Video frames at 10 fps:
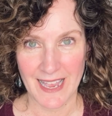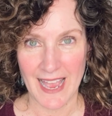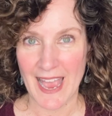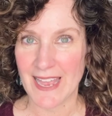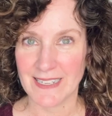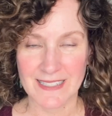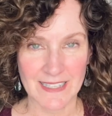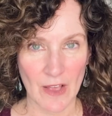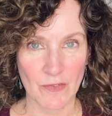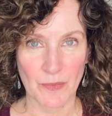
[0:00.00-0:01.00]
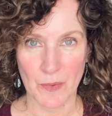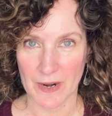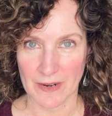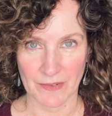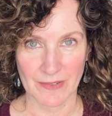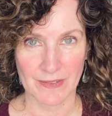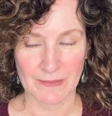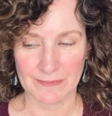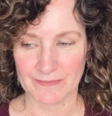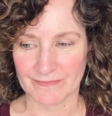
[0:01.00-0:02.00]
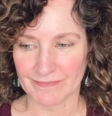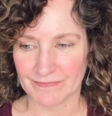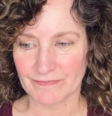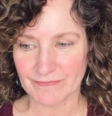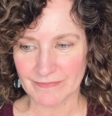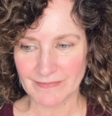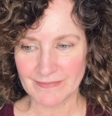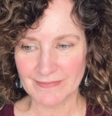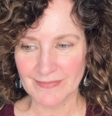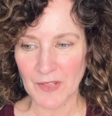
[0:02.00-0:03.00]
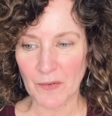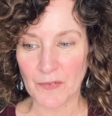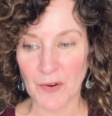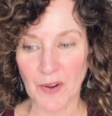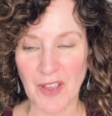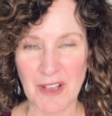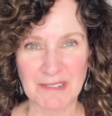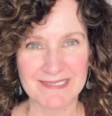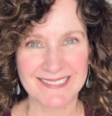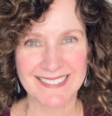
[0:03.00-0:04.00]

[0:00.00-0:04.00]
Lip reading: and self-worth. Virgo,